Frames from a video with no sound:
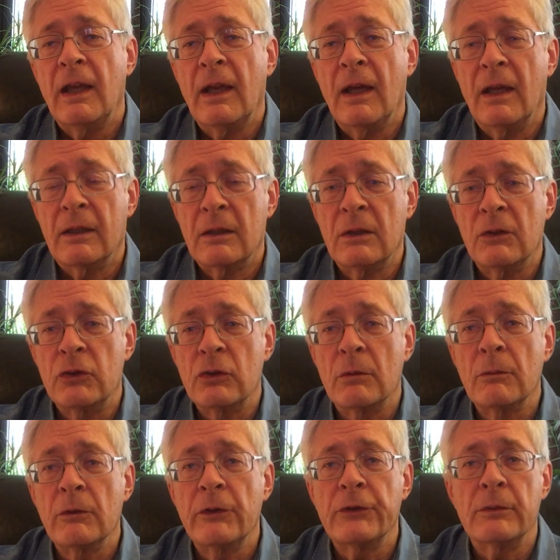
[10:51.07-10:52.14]

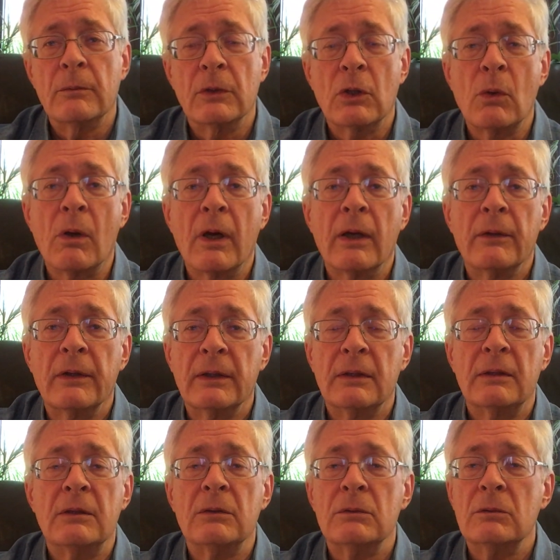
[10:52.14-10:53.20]
consumerism,
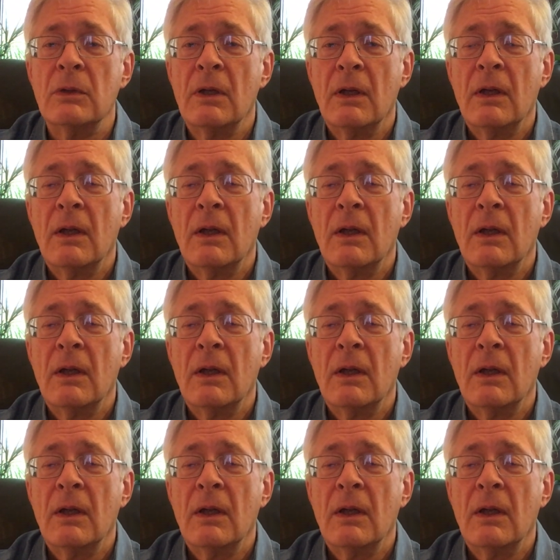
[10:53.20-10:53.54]
acquiring to